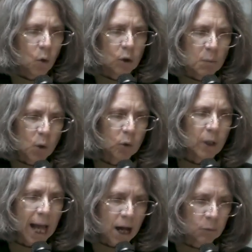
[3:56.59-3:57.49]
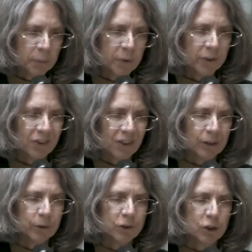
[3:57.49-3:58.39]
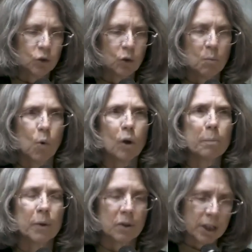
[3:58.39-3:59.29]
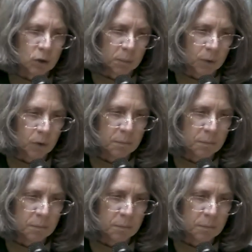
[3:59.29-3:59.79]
hormonal output settles into a more predictable